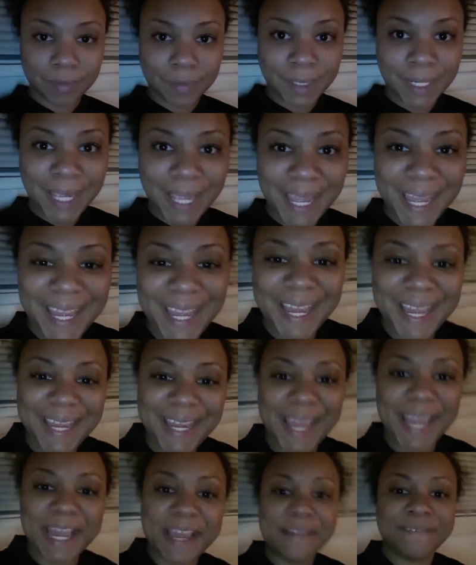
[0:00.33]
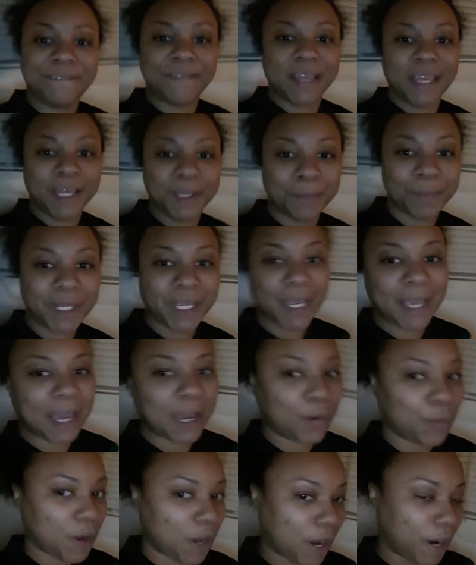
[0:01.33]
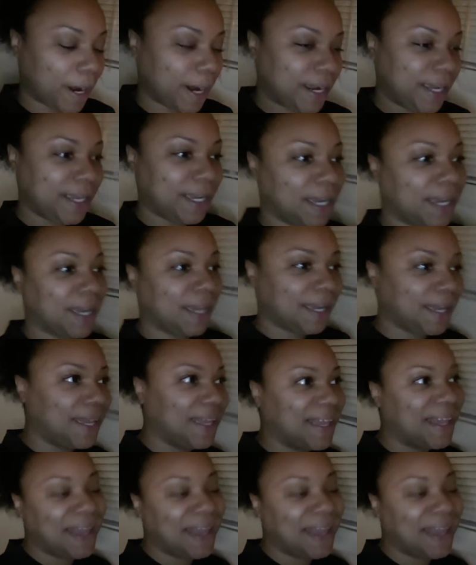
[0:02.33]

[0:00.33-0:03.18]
Hey, family, how are ya?